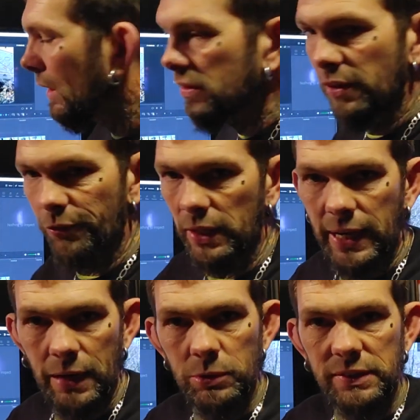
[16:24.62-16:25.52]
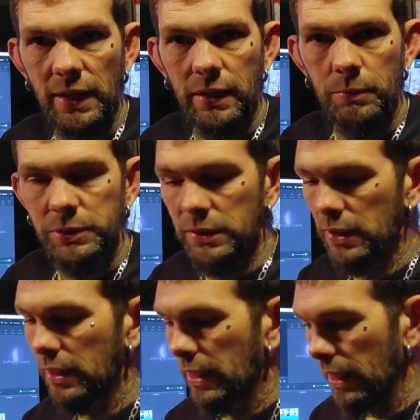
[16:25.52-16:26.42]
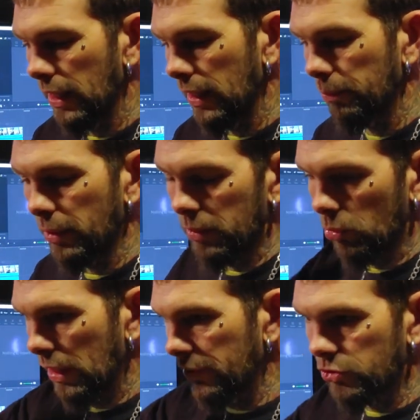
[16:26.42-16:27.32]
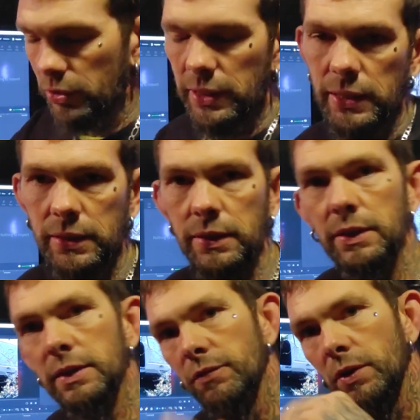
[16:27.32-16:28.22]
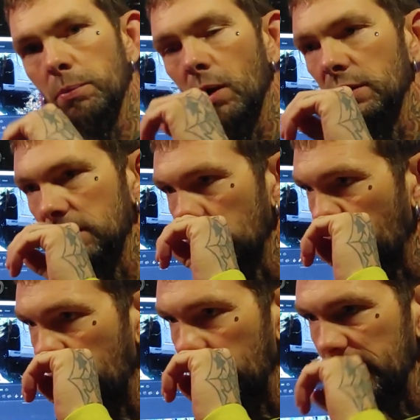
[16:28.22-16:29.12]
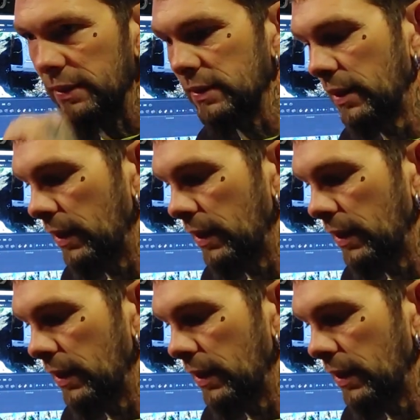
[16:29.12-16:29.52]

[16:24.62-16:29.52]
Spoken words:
different camera setups, putting them around the tree in different parts and different areas.